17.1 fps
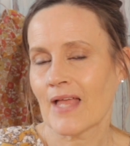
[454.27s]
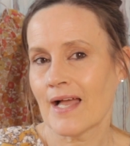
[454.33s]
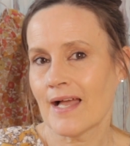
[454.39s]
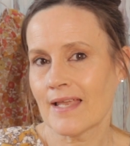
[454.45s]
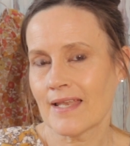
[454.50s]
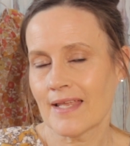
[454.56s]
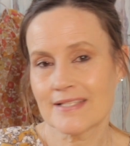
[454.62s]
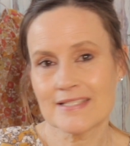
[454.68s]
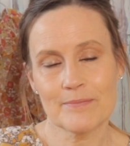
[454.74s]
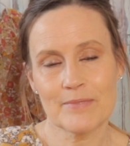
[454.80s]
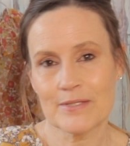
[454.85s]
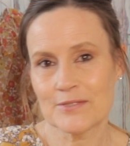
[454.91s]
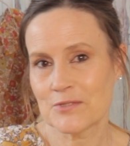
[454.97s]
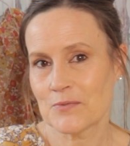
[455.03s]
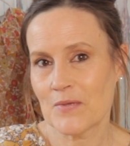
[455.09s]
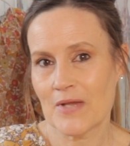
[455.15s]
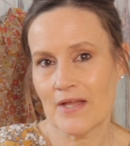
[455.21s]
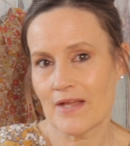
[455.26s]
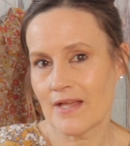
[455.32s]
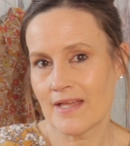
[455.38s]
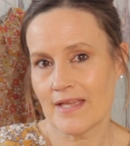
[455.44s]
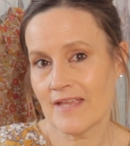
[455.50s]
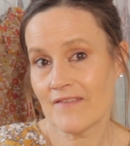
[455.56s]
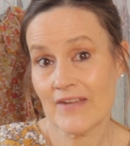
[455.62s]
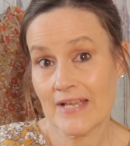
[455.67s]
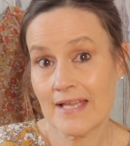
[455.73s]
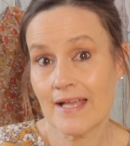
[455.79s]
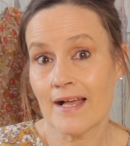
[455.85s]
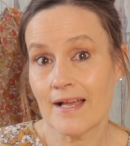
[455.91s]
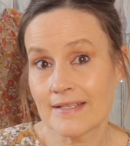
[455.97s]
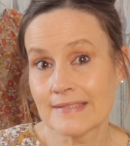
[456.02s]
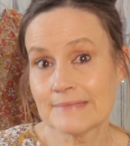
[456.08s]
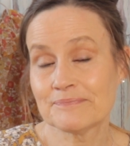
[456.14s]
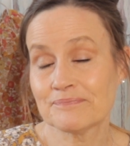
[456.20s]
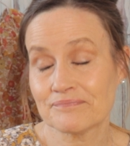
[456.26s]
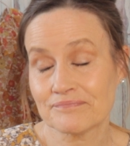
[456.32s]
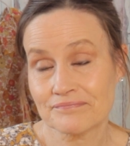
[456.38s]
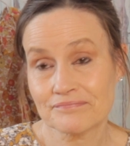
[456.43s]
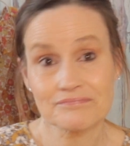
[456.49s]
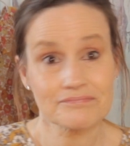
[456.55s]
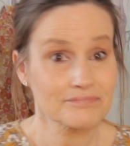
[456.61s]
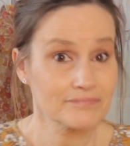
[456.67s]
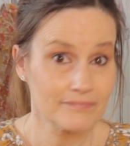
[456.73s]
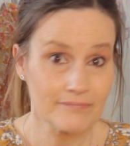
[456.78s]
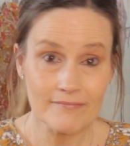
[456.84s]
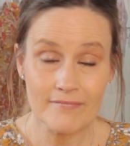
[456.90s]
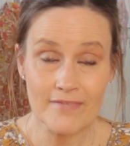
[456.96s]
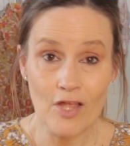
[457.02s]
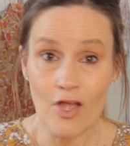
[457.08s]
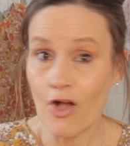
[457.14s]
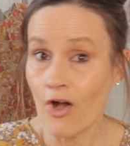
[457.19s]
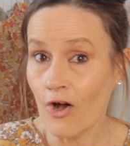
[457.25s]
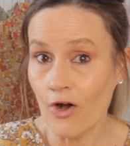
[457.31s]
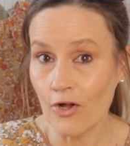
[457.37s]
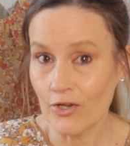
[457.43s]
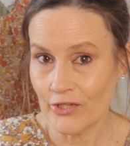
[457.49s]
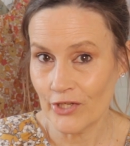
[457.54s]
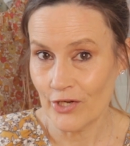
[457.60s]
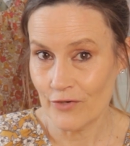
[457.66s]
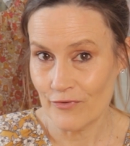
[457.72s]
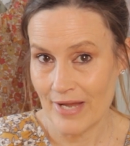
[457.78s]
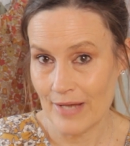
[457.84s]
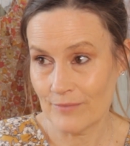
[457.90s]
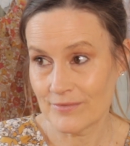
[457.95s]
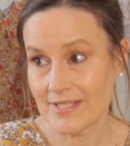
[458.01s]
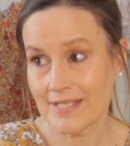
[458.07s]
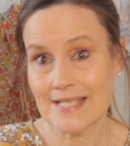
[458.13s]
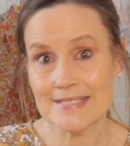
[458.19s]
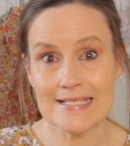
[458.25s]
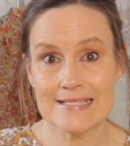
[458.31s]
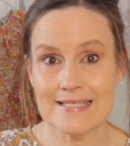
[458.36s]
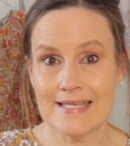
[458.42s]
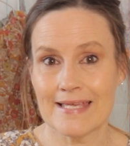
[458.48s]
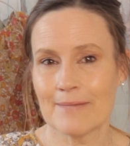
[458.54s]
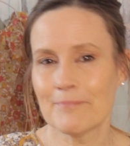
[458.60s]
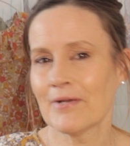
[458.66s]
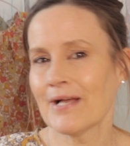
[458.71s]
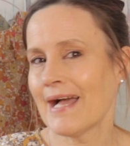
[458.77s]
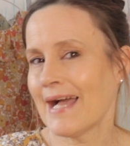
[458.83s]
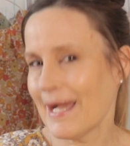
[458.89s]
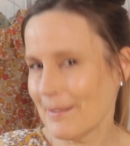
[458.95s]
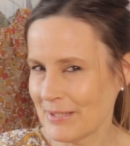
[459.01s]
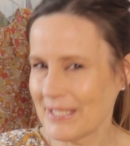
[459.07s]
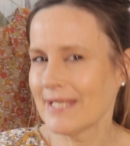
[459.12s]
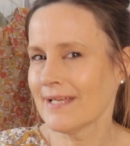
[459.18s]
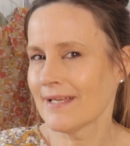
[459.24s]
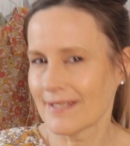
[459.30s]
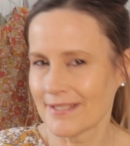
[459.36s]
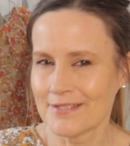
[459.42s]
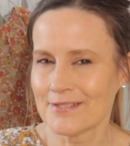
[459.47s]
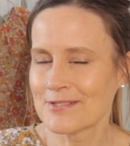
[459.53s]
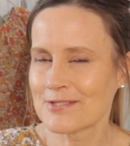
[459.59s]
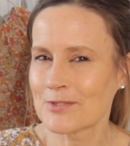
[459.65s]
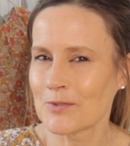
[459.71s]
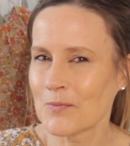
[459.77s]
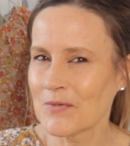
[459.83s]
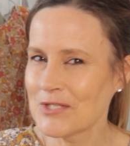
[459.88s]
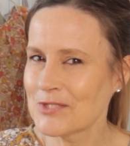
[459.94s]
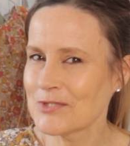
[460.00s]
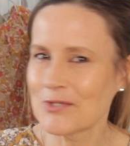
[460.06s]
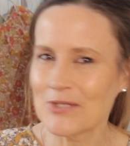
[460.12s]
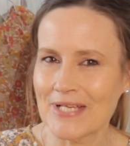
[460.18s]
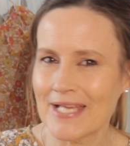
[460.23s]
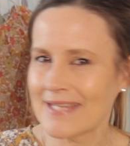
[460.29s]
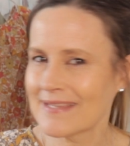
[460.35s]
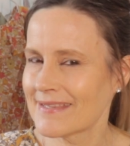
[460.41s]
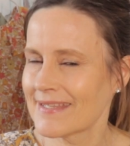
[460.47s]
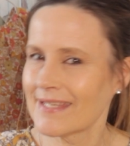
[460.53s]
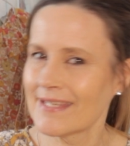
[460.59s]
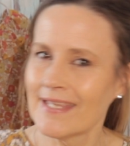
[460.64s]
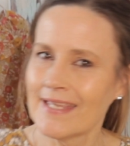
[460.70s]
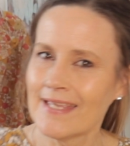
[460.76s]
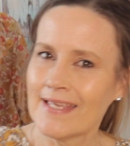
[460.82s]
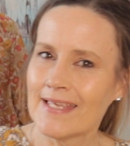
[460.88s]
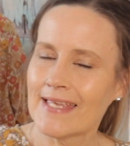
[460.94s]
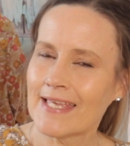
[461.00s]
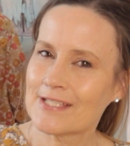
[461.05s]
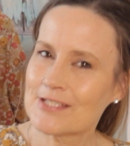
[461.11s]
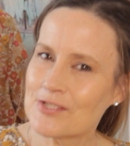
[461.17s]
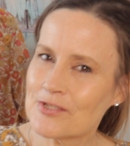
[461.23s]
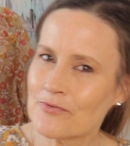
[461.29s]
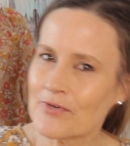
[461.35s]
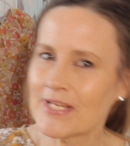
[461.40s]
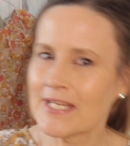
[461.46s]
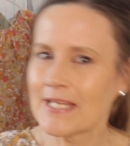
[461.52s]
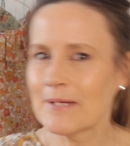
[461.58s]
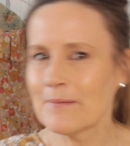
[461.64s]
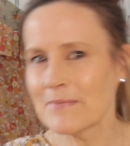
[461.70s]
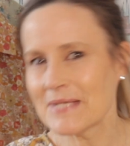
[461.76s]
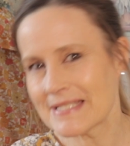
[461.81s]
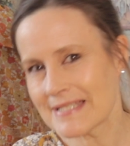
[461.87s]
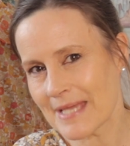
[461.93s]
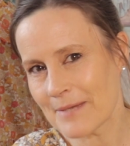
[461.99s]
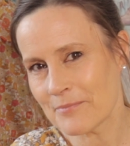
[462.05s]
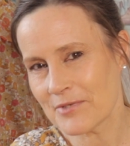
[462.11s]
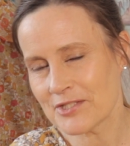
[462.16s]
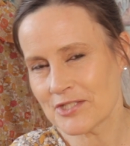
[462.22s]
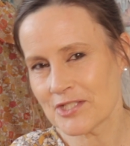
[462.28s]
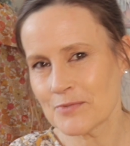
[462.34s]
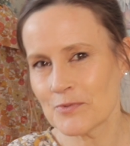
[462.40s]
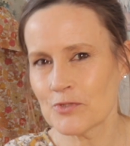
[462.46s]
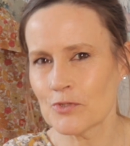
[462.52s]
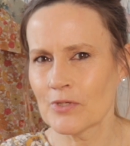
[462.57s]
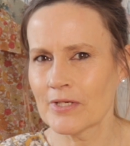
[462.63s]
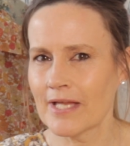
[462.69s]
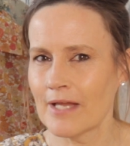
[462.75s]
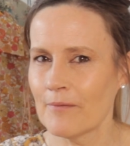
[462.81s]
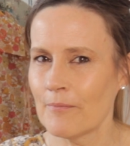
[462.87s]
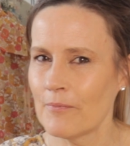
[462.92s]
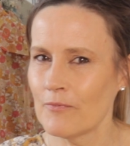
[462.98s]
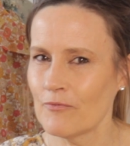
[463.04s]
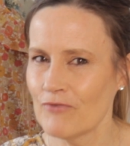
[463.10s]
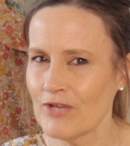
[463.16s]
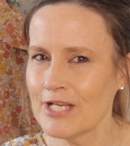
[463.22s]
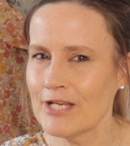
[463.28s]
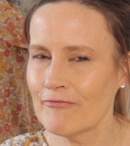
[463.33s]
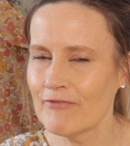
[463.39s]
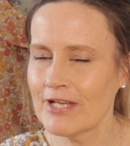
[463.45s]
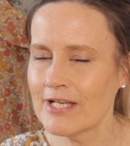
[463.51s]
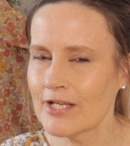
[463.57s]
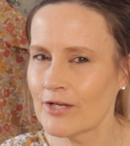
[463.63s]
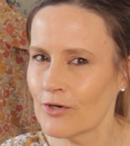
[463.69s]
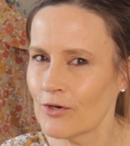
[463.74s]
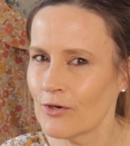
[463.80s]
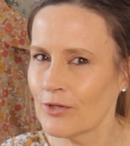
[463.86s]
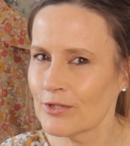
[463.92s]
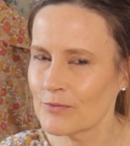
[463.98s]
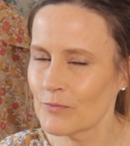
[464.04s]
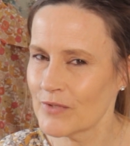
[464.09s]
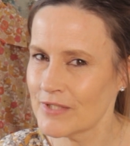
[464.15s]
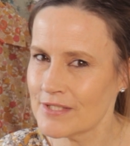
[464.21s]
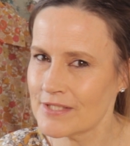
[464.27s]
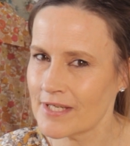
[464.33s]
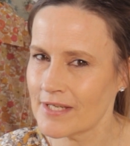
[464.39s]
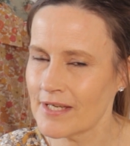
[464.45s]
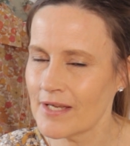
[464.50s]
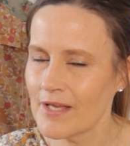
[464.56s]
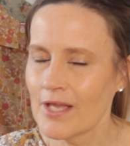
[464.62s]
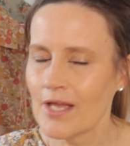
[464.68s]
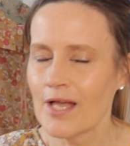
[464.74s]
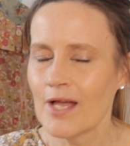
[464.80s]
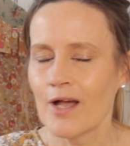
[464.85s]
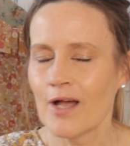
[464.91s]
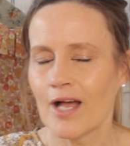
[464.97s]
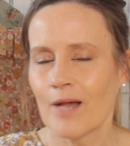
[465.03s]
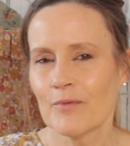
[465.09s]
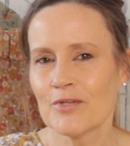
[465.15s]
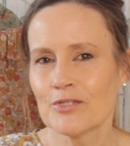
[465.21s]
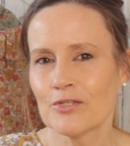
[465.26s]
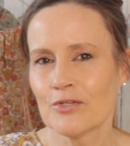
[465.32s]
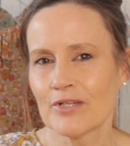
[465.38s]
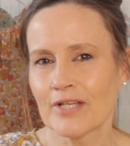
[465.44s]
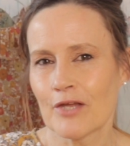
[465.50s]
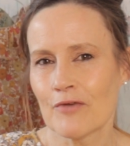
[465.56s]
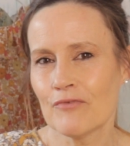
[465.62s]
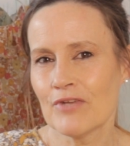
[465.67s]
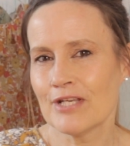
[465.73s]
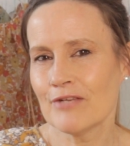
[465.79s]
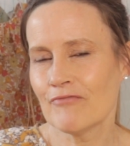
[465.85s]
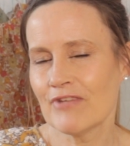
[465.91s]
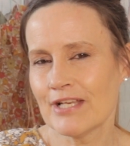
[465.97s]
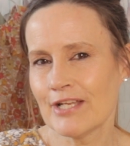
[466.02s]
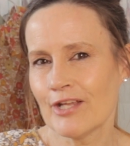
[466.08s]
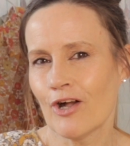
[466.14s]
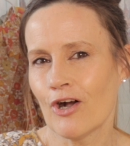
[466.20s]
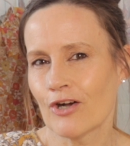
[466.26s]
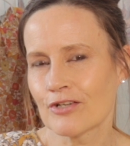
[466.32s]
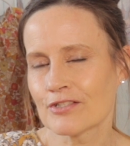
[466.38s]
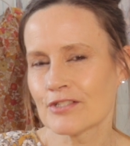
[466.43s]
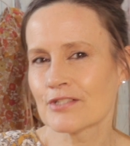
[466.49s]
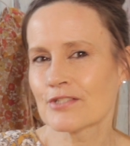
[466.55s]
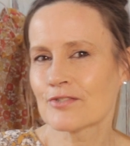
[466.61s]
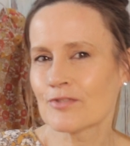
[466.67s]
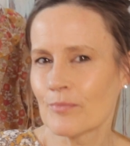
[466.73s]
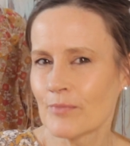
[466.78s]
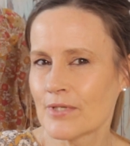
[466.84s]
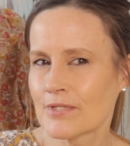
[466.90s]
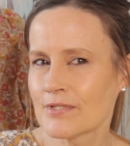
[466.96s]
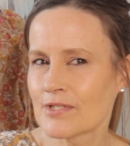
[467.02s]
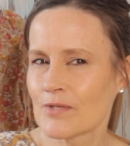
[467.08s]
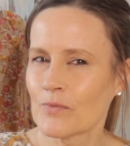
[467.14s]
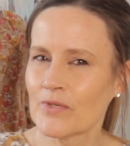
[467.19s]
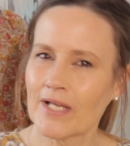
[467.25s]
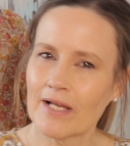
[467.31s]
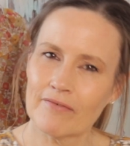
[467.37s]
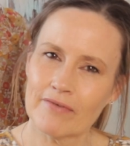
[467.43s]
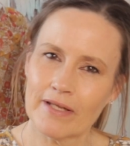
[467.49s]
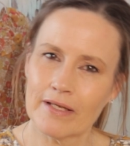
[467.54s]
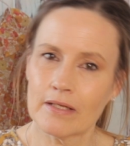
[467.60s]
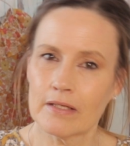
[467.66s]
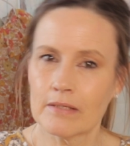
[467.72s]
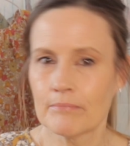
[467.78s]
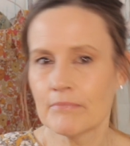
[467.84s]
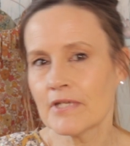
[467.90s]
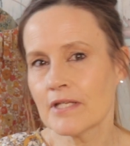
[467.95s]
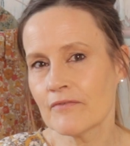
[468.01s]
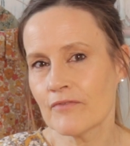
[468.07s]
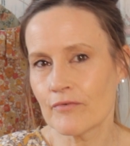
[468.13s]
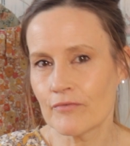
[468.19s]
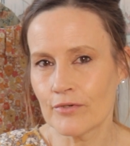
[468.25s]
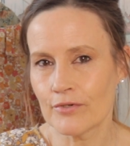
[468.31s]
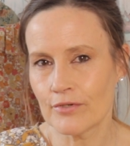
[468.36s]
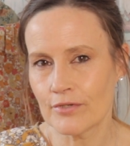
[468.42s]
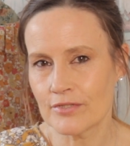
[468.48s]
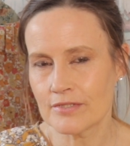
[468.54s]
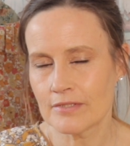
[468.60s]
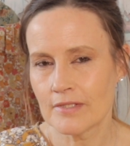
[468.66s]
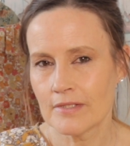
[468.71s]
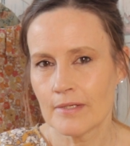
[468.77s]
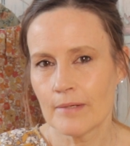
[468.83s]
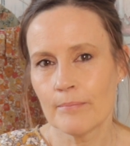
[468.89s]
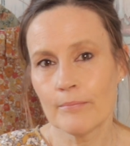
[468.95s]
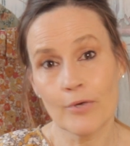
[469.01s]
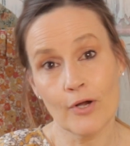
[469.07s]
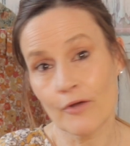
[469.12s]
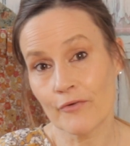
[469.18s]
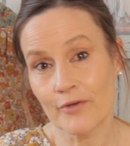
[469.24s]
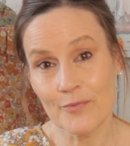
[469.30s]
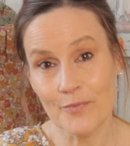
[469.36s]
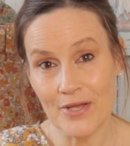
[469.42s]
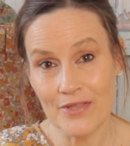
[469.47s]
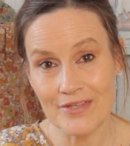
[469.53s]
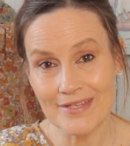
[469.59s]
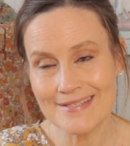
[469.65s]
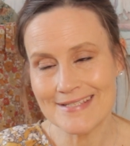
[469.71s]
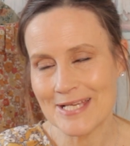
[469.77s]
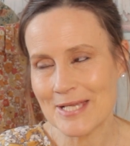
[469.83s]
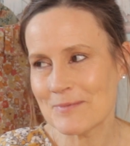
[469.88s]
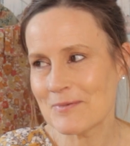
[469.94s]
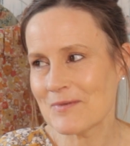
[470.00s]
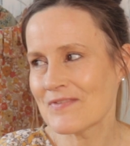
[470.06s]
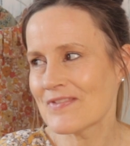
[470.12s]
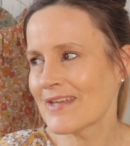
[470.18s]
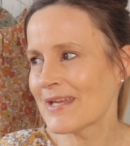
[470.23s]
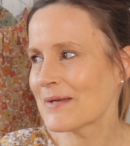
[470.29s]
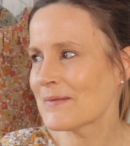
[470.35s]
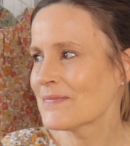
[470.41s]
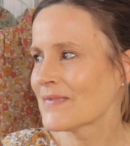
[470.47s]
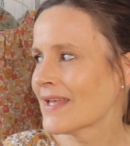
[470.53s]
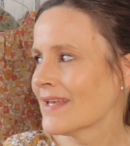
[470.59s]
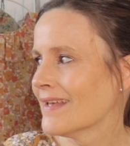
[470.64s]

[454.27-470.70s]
I like to be able to wear, if I can, all year round. And as I say, I'm in England, so we don't get the extreme temperatures, we don't get a really, really cold winter, and we don't get really, really hot summers. We have like middle of the road, boring weather type of thing.